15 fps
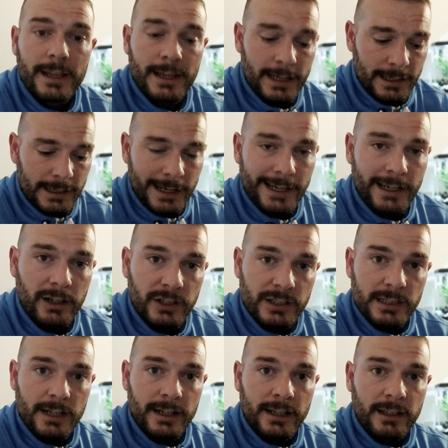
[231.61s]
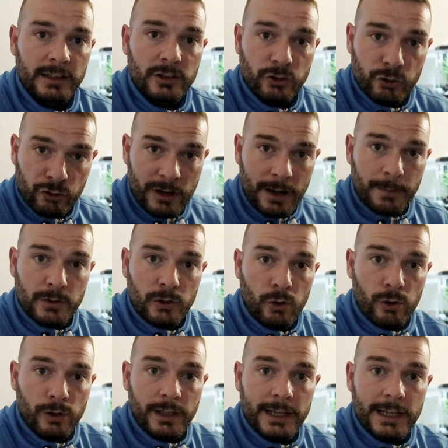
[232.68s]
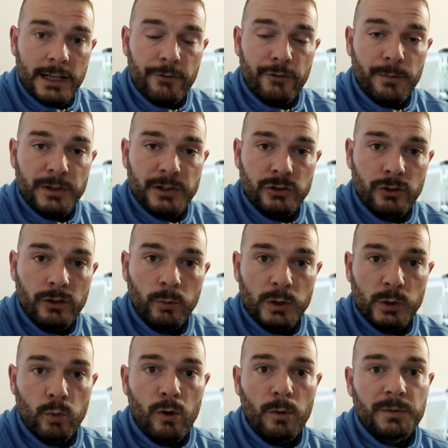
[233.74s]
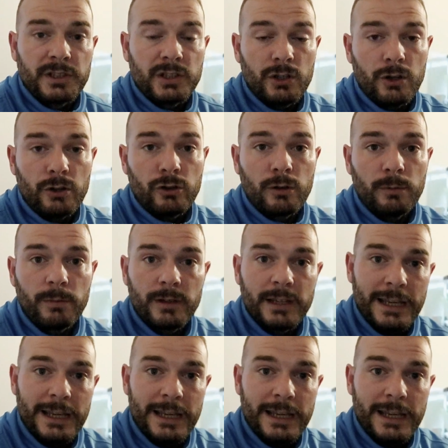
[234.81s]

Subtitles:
it lingers and it traps all the heating from the sun, which warms the Earth up.